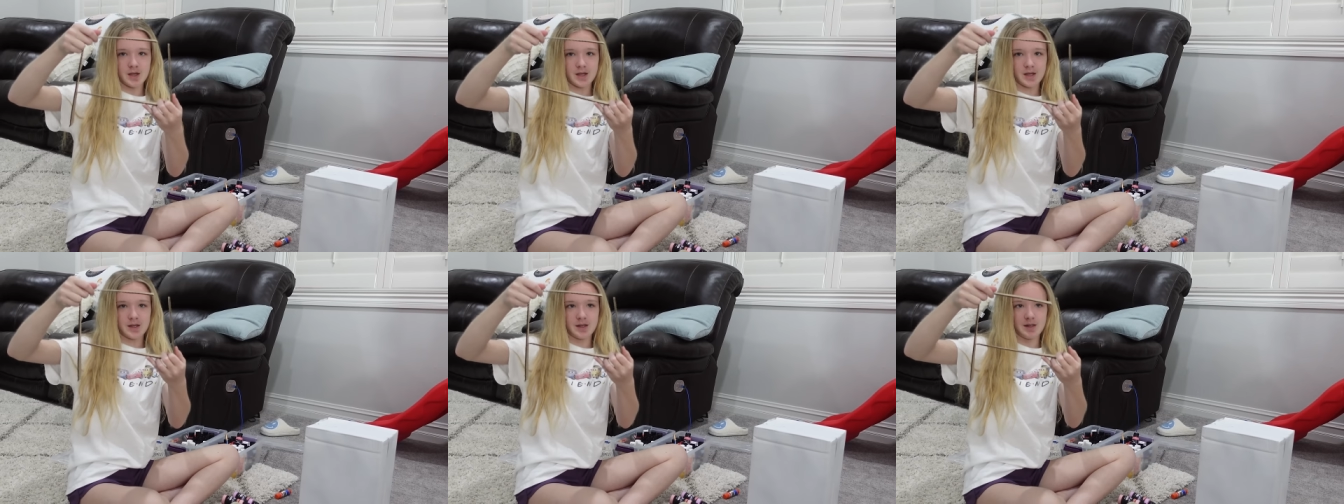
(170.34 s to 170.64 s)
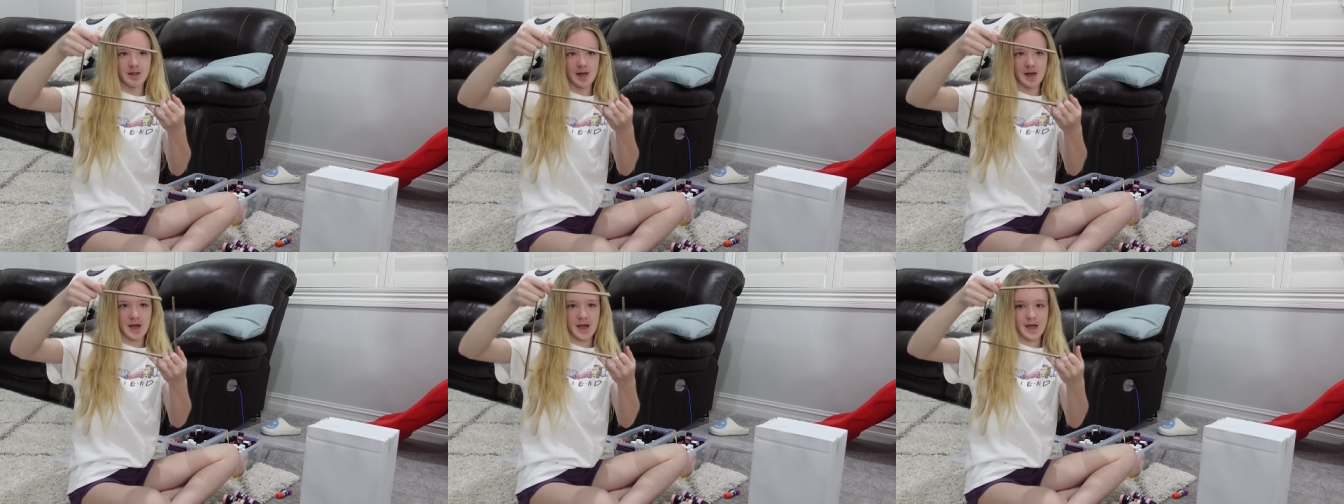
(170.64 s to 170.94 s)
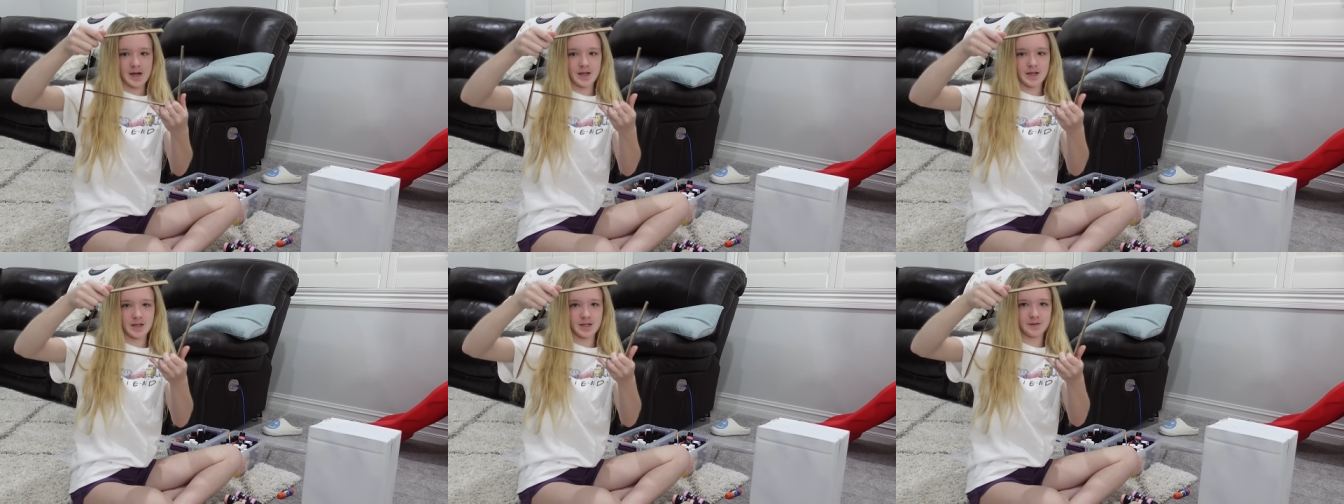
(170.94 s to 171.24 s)
Yeah,
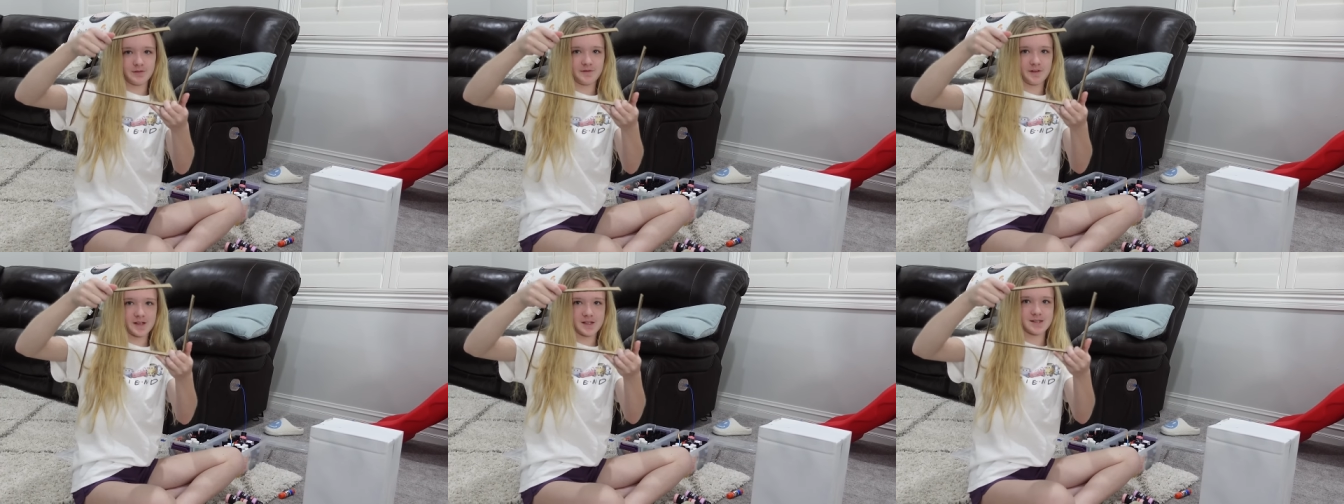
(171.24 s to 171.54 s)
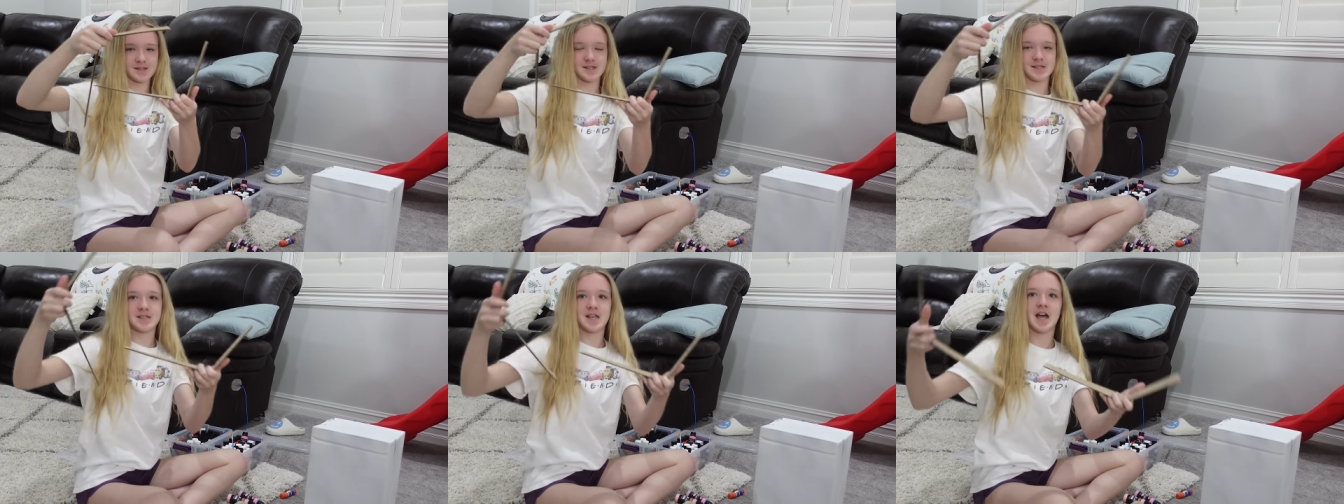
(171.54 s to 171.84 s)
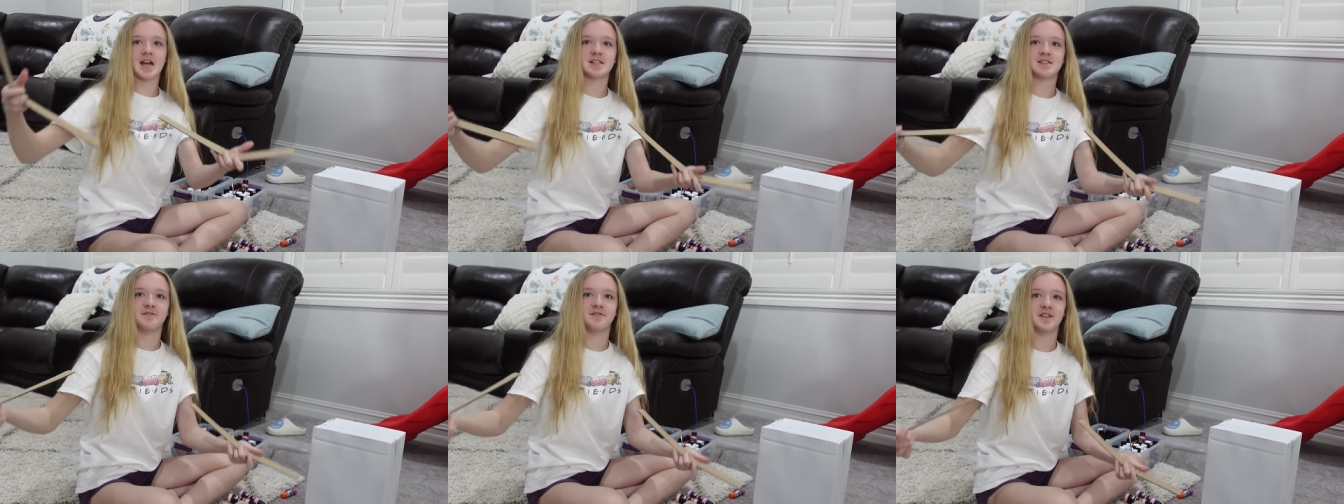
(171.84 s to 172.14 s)
I need to fix the
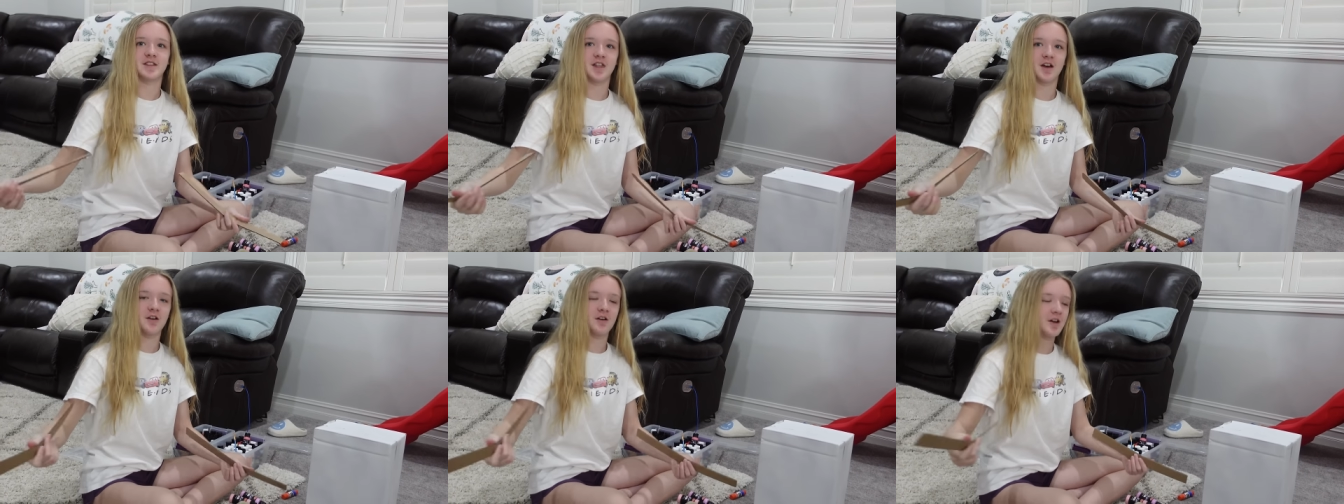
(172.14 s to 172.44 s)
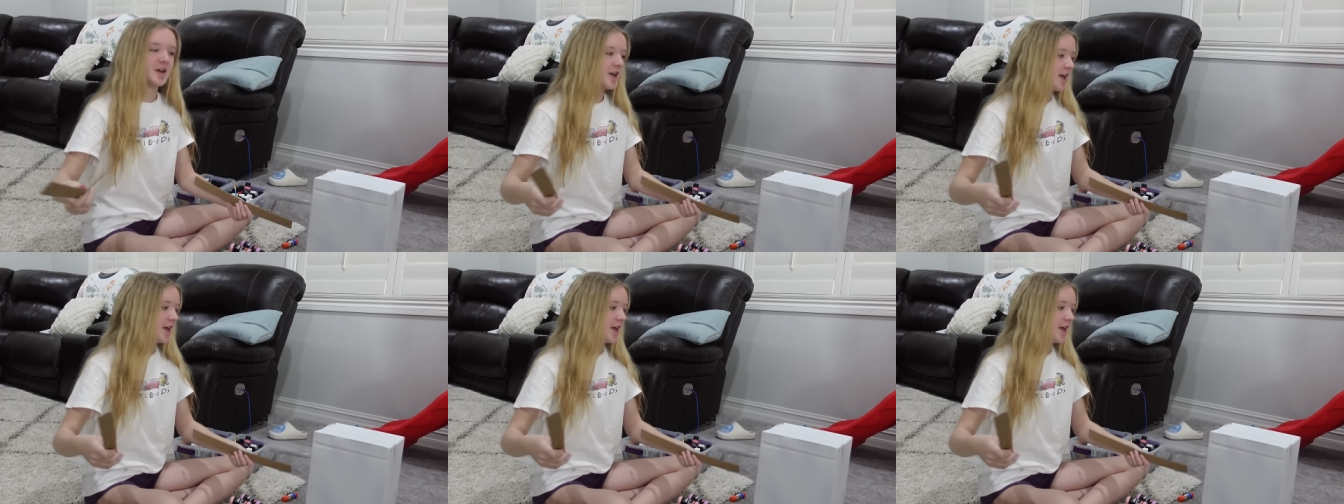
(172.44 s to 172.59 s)
size of it though.